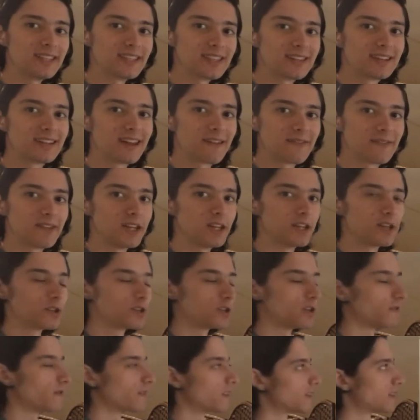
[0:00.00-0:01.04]
the definition
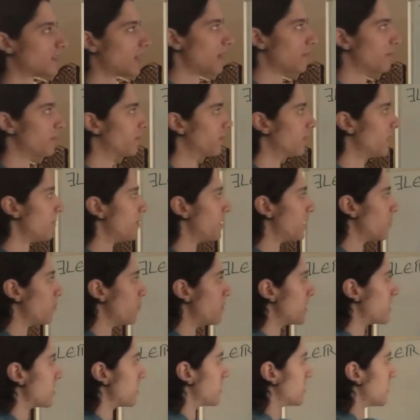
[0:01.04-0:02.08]
of this type of limit, we
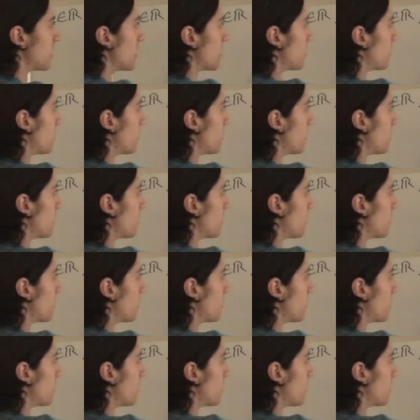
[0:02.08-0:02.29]
can say the